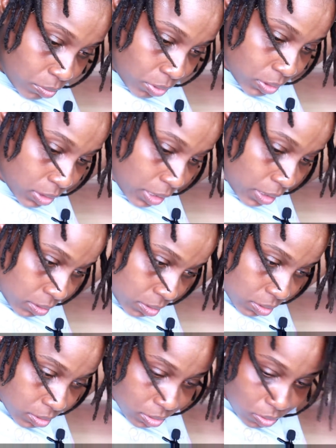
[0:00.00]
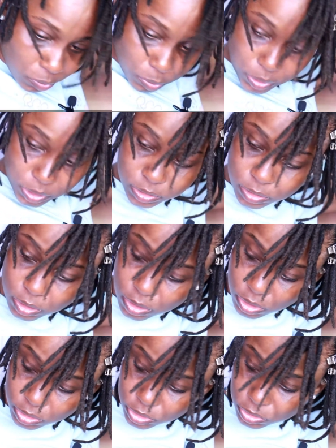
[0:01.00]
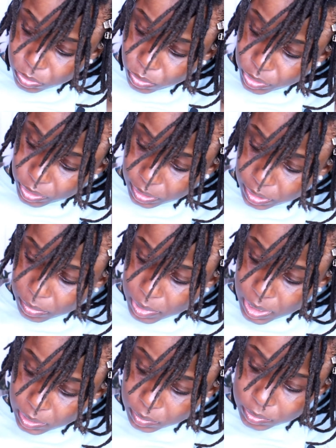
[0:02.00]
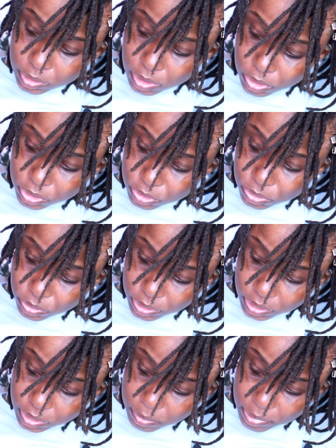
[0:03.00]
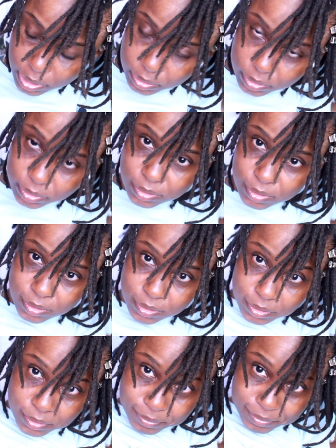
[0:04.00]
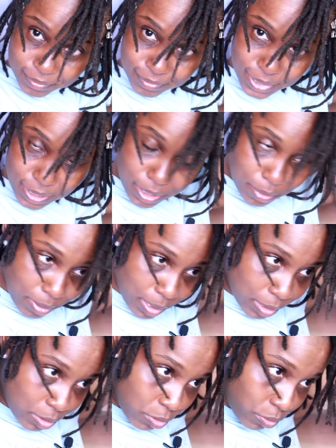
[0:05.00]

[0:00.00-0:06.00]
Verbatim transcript: protect yourself because the largest organ in the body, what's the largest organ in the body? Anybody